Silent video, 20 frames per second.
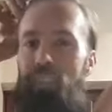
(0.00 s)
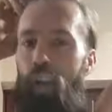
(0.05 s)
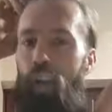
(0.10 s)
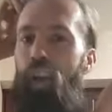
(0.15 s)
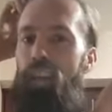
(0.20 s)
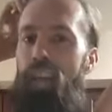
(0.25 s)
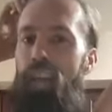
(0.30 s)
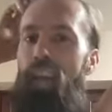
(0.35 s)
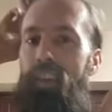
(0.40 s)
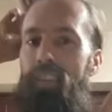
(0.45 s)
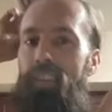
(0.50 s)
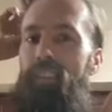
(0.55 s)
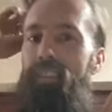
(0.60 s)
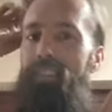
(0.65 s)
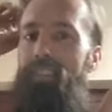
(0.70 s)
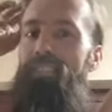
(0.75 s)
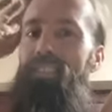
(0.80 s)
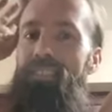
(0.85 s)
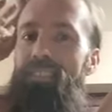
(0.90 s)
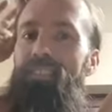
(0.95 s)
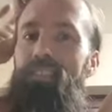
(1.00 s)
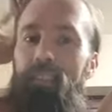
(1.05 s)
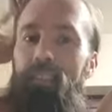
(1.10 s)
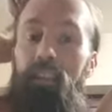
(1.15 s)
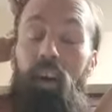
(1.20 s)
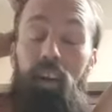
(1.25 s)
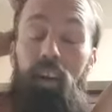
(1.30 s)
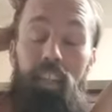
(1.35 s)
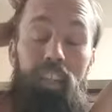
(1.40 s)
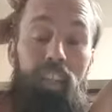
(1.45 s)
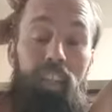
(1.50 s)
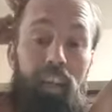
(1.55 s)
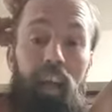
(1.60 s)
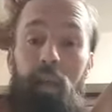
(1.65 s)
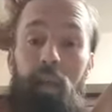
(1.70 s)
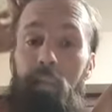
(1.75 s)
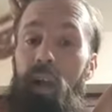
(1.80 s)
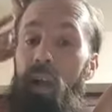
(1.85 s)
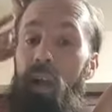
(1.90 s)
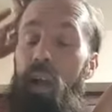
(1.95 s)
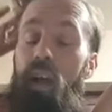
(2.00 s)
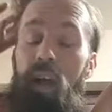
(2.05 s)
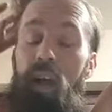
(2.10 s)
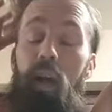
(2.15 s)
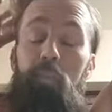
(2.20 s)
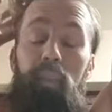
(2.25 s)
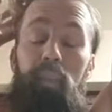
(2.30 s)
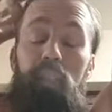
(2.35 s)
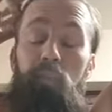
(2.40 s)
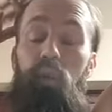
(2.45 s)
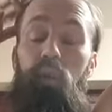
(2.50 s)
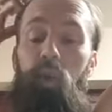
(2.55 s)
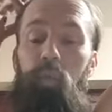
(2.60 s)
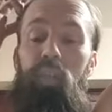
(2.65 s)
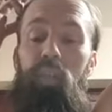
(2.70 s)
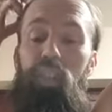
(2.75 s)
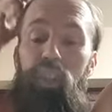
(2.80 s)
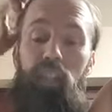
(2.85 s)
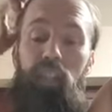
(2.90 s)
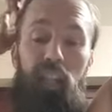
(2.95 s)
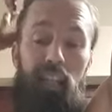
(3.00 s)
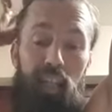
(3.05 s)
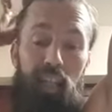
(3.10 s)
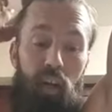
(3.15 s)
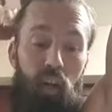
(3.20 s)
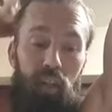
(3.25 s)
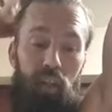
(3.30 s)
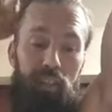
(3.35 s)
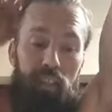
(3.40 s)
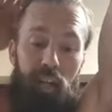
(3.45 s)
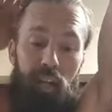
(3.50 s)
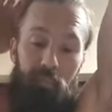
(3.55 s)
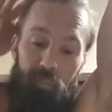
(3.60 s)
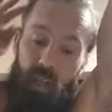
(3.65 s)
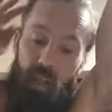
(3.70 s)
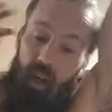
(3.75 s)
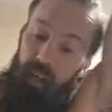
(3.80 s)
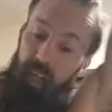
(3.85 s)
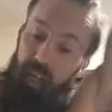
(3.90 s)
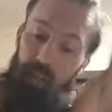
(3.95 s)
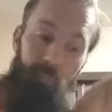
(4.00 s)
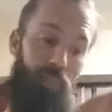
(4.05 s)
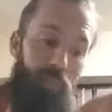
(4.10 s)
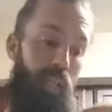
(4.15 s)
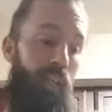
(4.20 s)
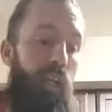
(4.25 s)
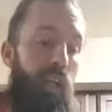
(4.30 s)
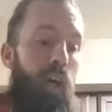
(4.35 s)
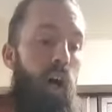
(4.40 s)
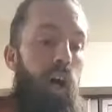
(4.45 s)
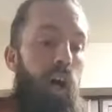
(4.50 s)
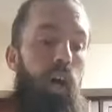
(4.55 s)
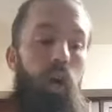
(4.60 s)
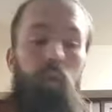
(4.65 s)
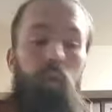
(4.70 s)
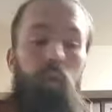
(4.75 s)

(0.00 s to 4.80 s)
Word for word: Oh yeah, oh yeah. I'm, I, I believe we're gonna read shit like that all the time. Oh yeah. Uh,